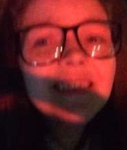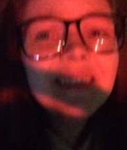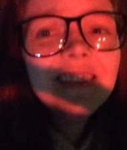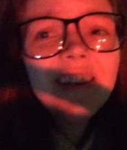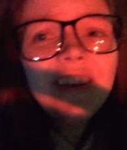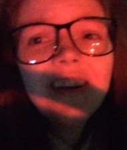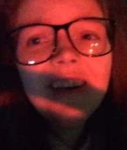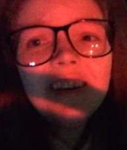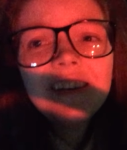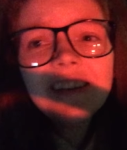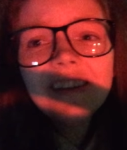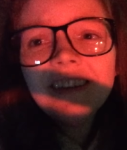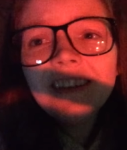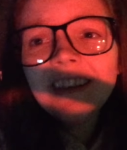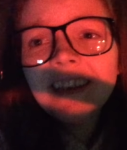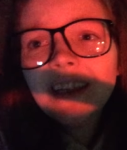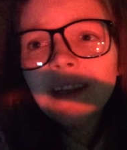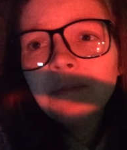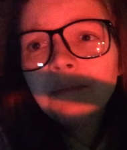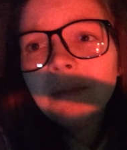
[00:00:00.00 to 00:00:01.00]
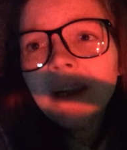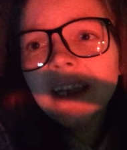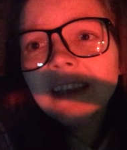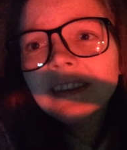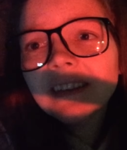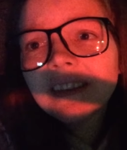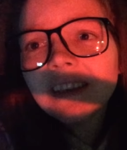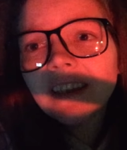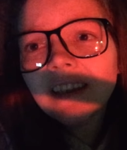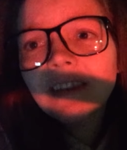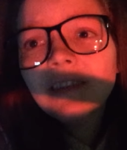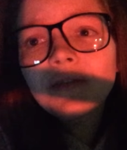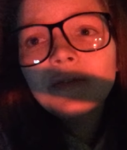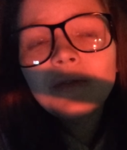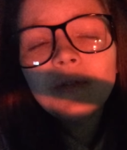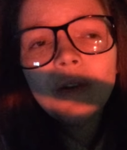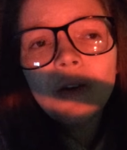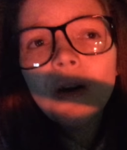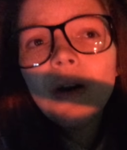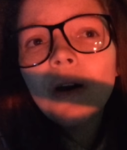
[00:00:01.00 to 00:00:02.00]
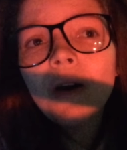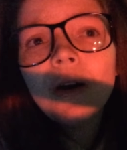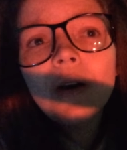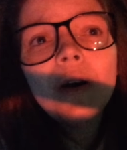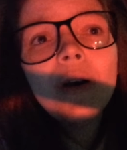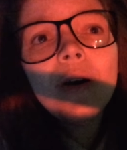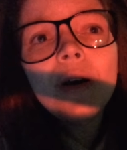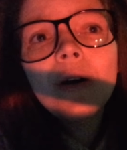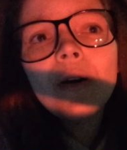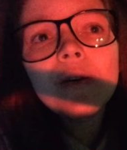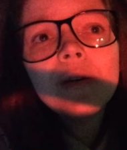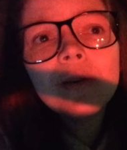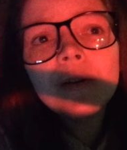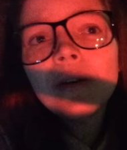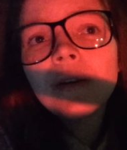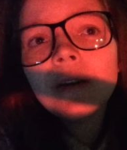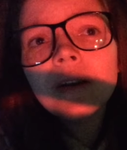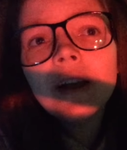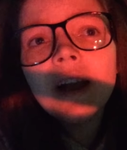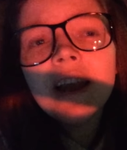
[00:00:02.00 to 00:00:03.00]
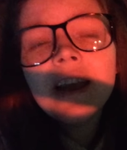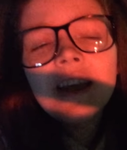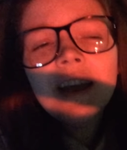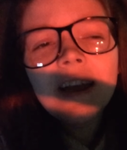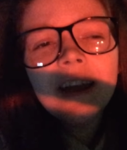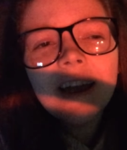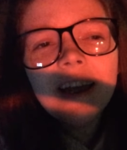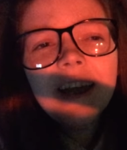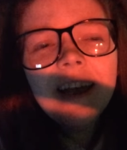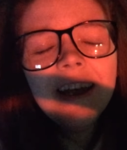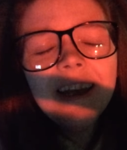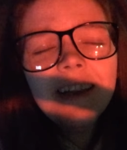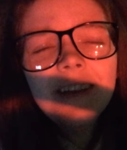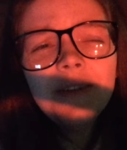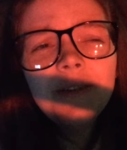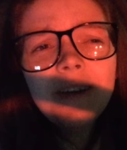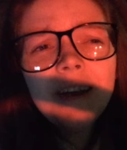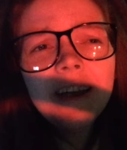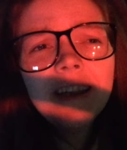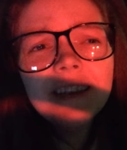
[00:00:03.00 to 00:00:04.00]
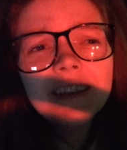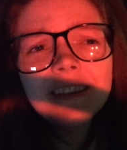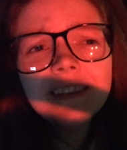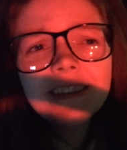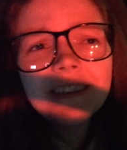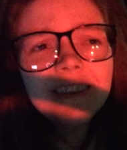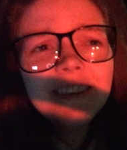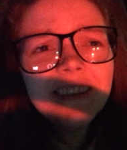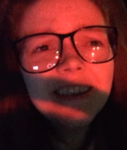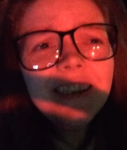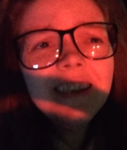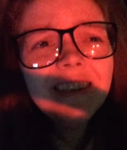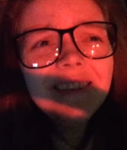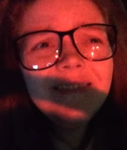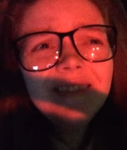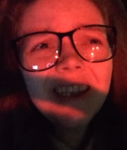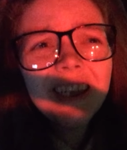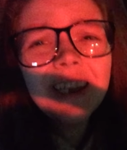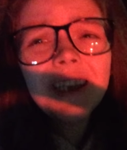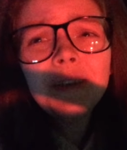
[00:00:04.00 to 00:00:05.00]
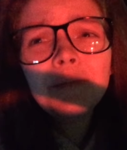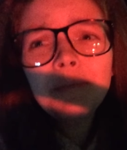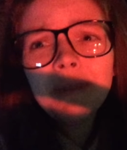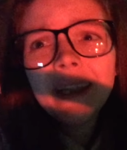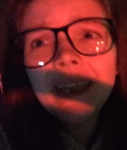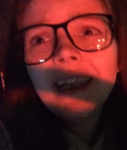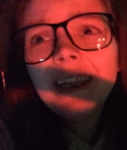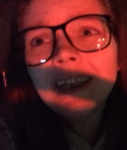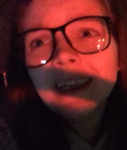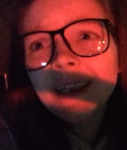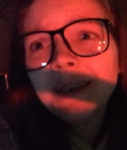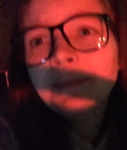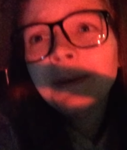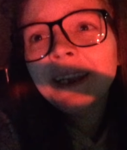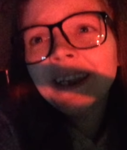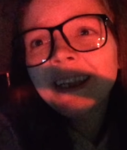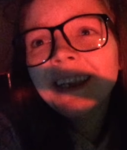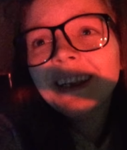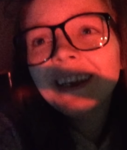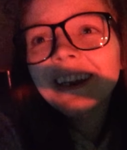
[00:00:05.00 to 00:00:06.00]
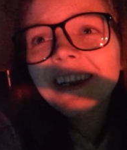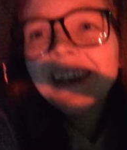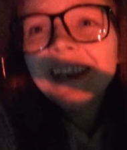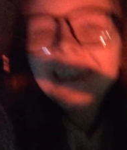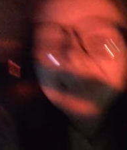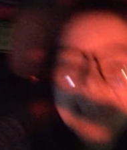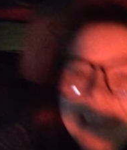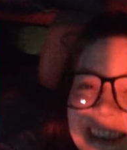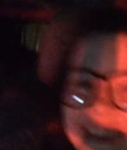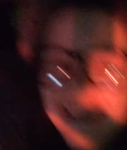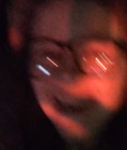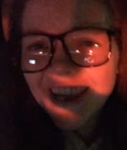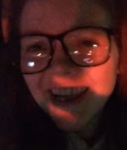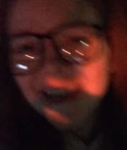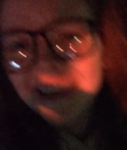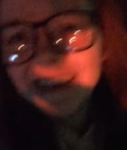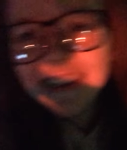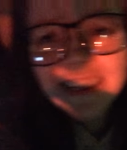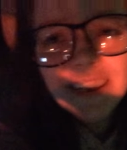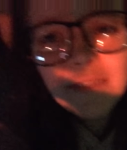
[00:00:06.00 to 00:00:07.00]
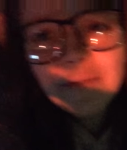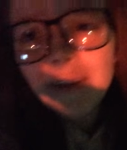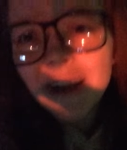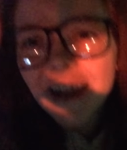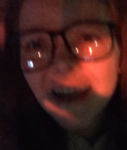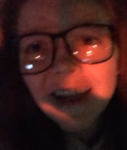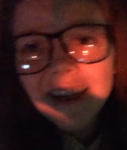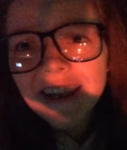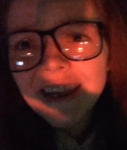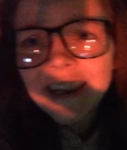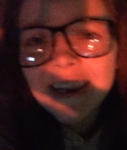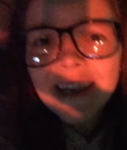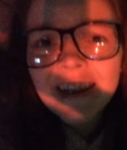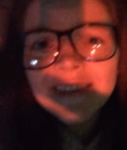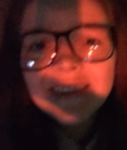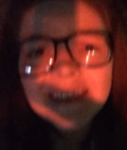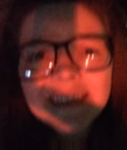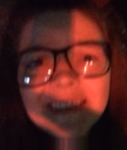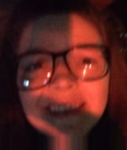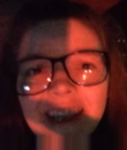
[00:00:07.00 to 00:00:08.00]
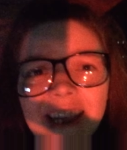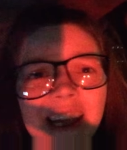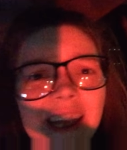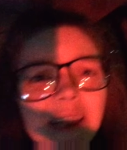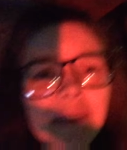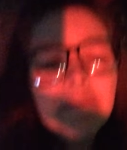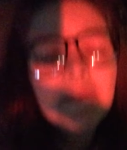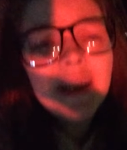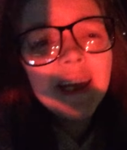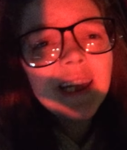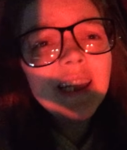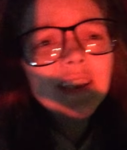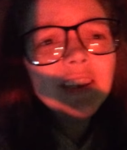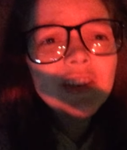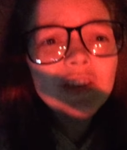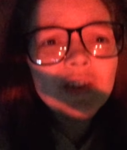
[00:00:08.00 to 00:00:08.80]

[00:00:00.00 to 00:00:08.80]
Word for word: is all I'm asking for. I don't wanna see no baby standing right outside my